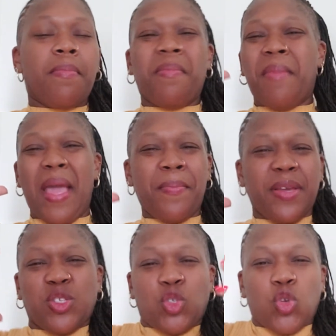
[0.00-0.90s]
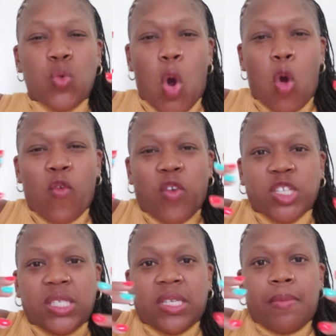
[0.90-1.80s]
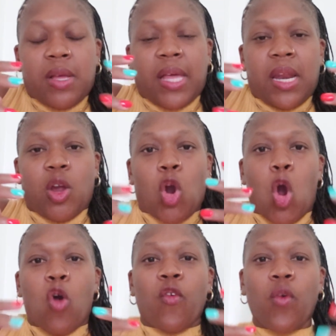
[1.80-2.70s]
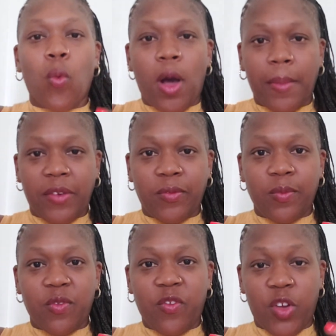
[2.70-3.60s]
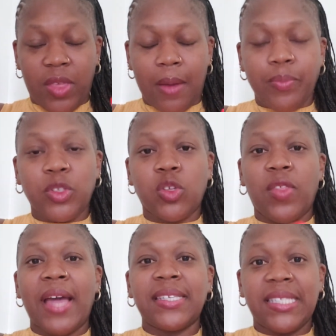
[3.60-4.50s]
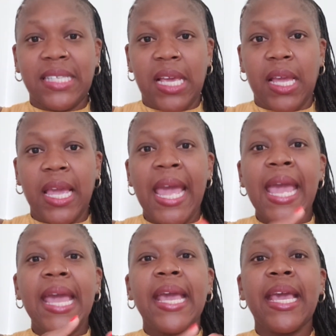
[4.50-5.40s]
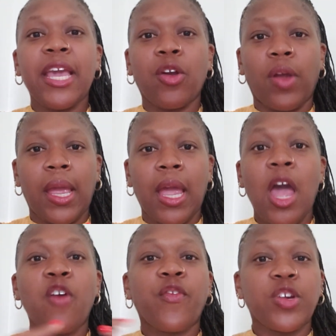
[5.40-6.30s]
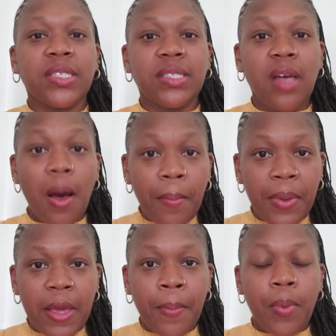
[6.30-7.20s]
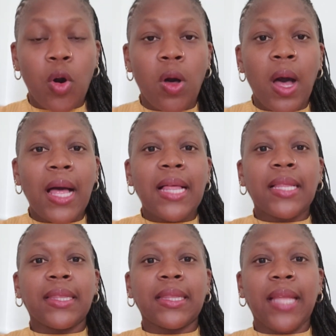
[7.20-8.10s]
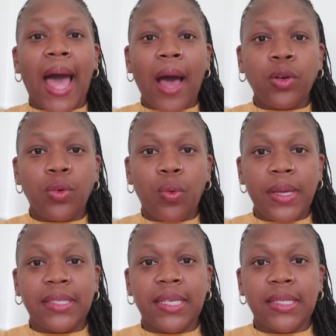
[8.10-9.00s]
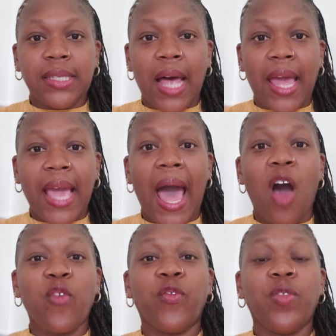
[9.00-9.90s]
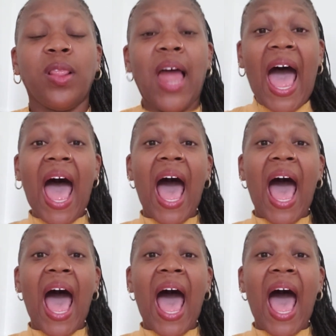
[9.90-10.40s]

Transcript: may be too overstimulating or overwhelming for them. So that's seeing. Hearing. For some people, loud noises, like how loud